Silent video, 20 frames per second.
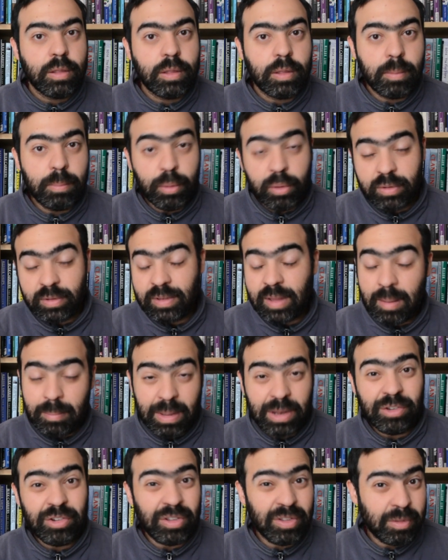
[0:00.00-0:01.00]
The book's
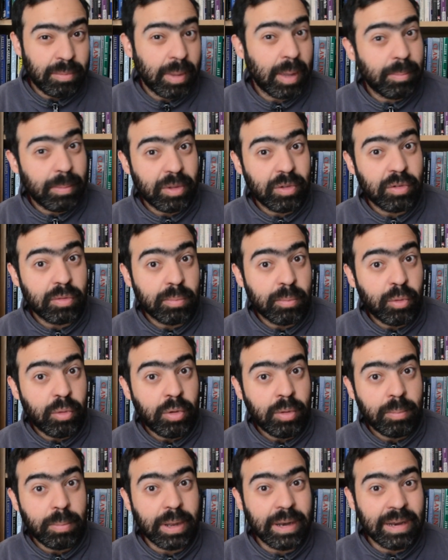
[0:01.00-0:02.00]
dimensions may be
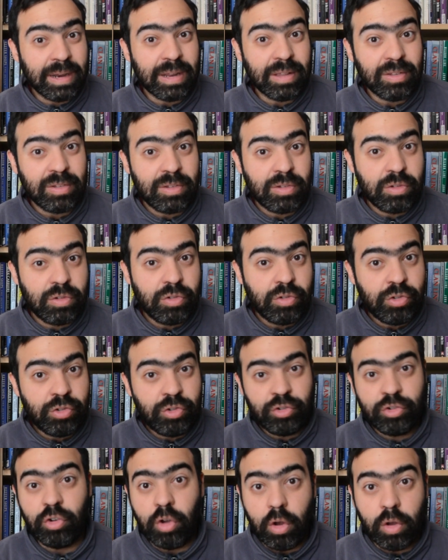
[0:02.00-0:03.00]
small, but it is
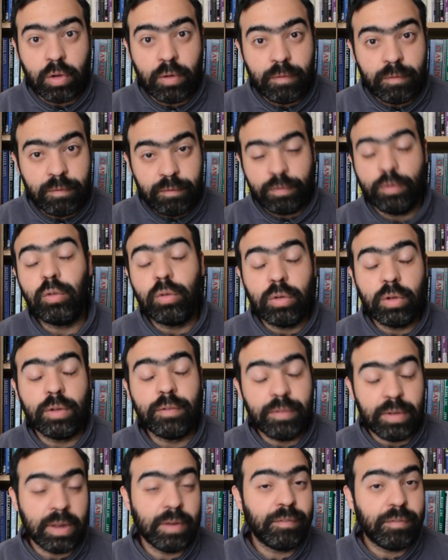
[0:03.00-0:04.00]
chock full
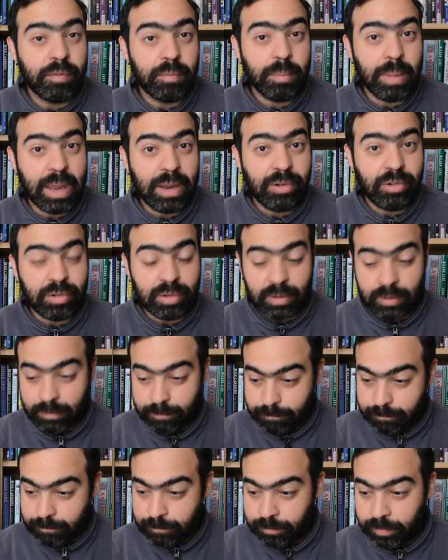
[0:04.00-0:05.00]
of information.
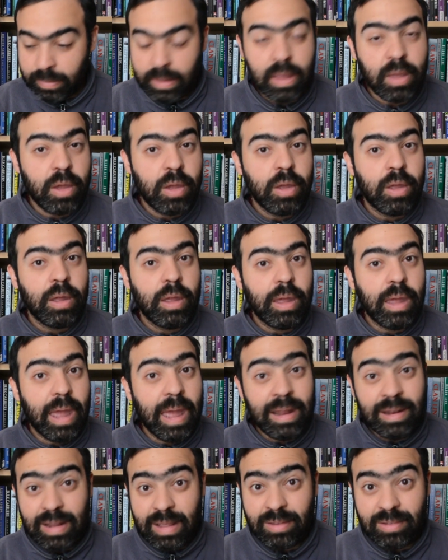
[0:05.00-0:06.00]

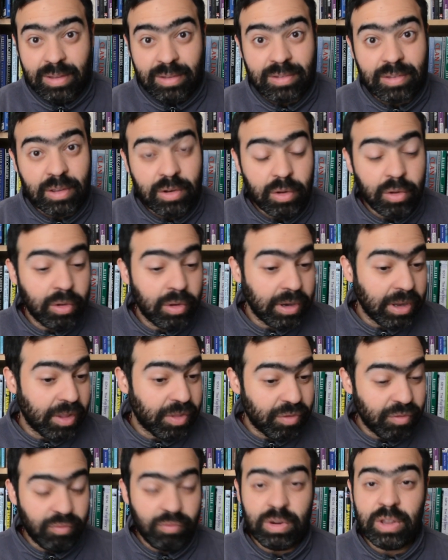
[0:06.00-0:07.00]
And as I said earlier,
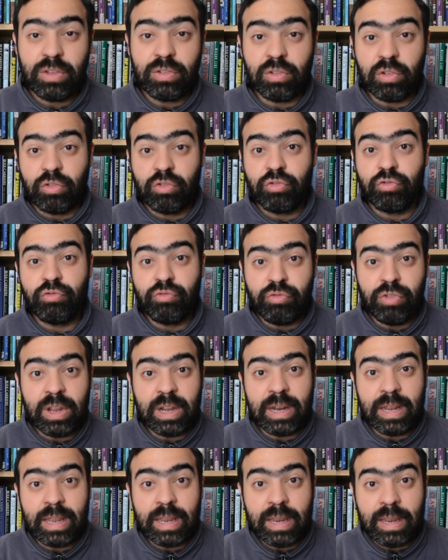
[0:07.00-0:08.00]
the research
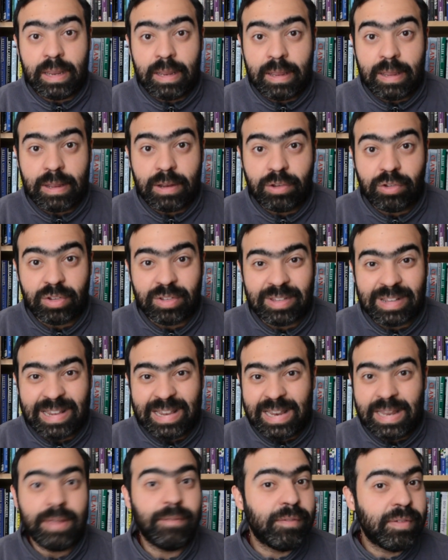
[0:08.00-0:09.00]
really just
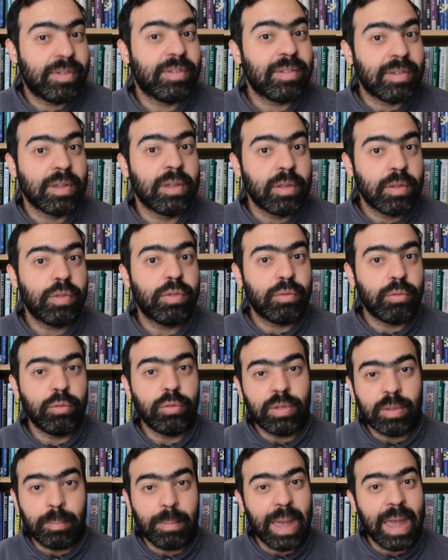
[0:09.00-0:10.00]
lives through
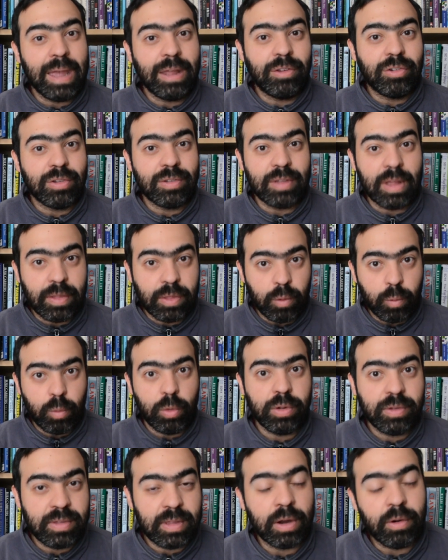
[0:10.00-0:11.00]
the pages and the
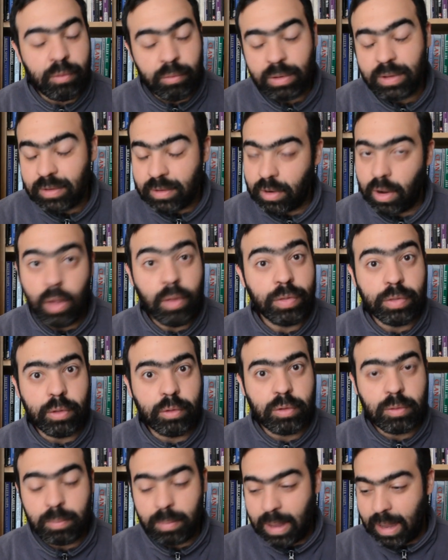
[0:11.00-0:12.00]
words that are written on
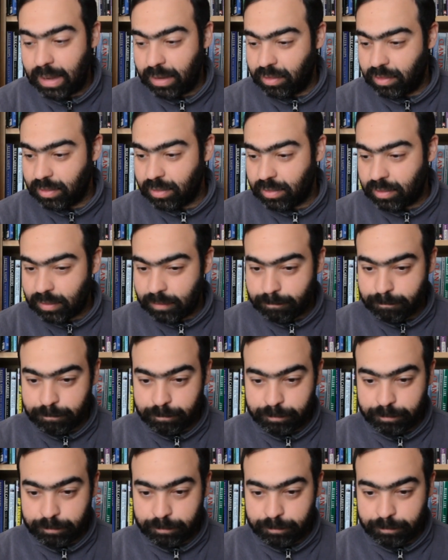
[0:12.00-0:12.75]
those pages.